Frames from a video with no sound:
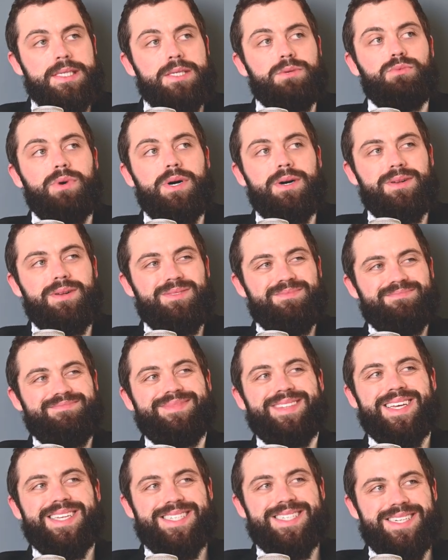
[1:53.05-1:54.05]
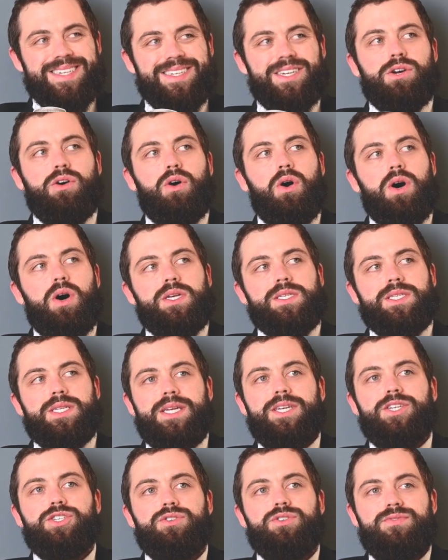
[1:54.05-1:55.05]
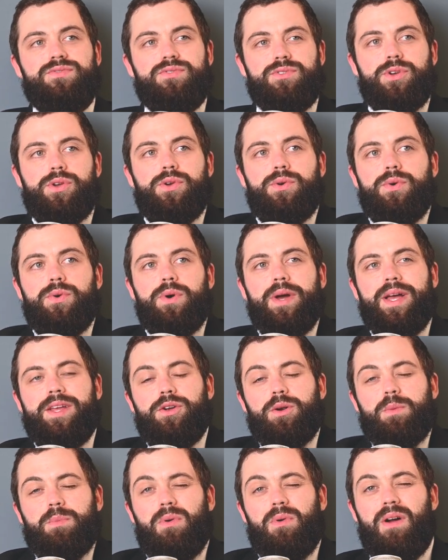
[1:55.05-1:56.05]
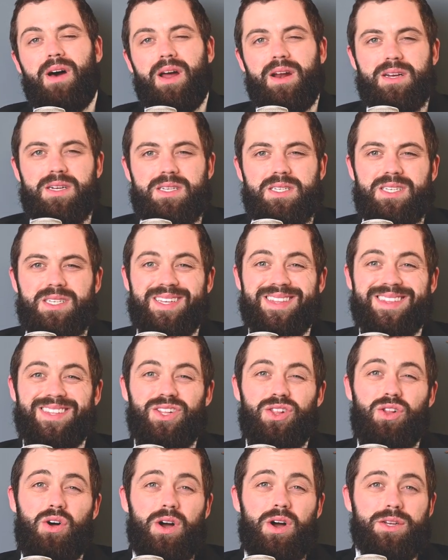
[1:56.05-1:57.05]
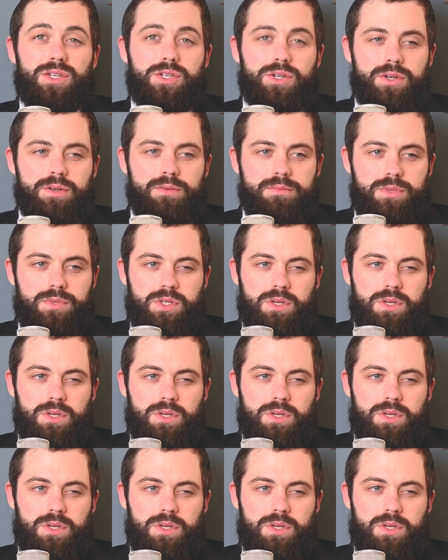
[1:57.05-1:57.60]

well, that's going to cause an issue for you and your products in the long term.